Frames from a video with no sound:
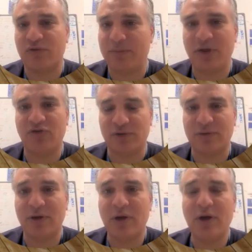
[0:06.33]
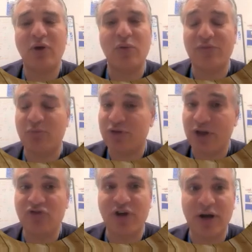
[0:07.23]
to the patient, with
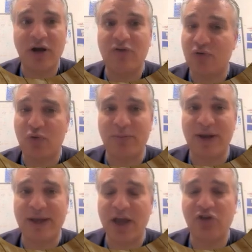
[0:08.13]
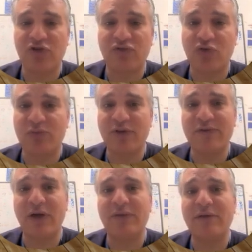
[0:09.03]
potential for complication from
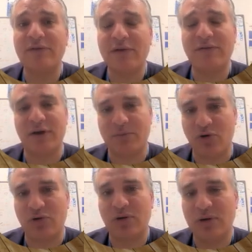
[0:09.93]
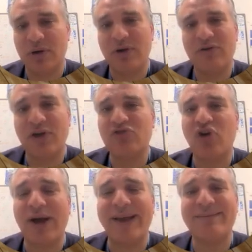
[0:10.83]
this unnecessary block, such
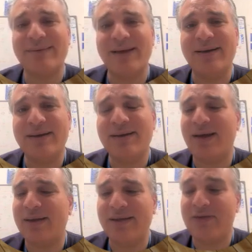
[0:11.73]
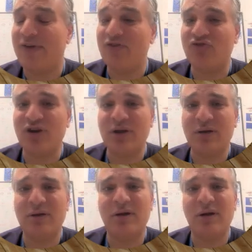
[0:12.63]
as nerve injury,
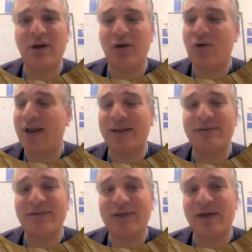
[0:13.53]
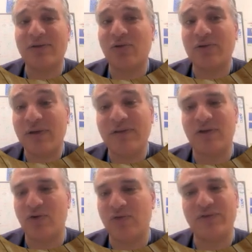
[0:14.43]
local anesthetic
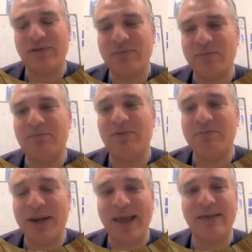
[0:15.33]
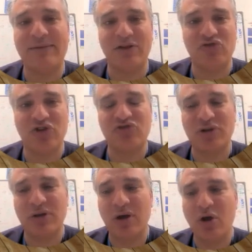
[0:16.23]
toxicity of this misplaced
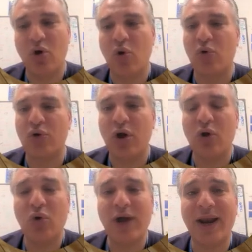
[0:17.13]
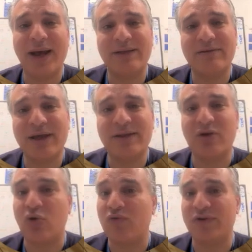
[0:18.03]
injection, or local
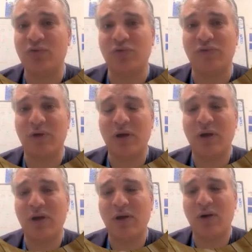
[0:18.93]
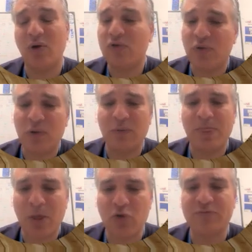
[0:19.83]
anesthetic overdose. Also,
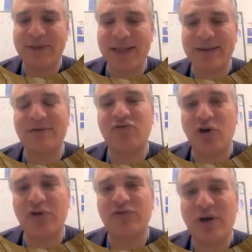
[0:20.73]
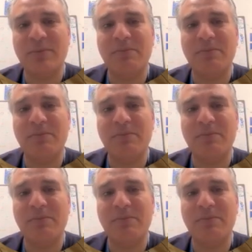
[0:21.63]
hospital discharge